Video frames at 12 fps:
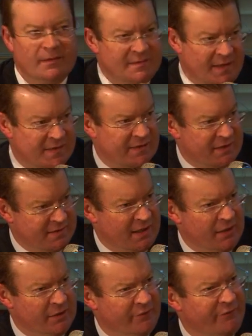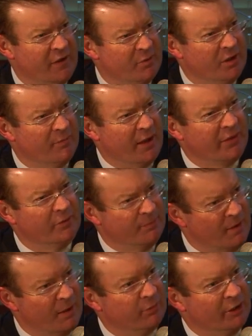doesn't that tell you a fair bit about the
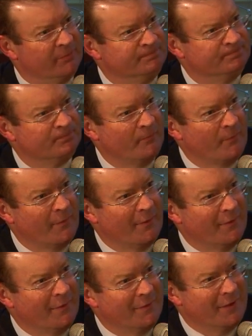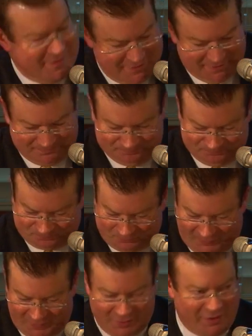Republic? Doesn't it?
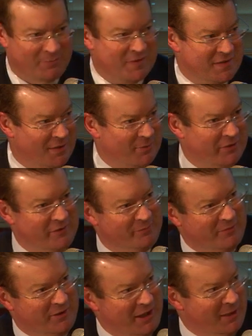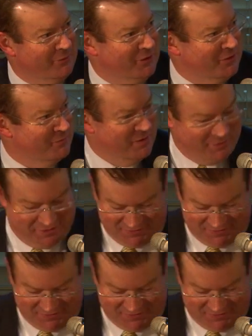No, I hope there's nobody here from Canberra. I could be a bit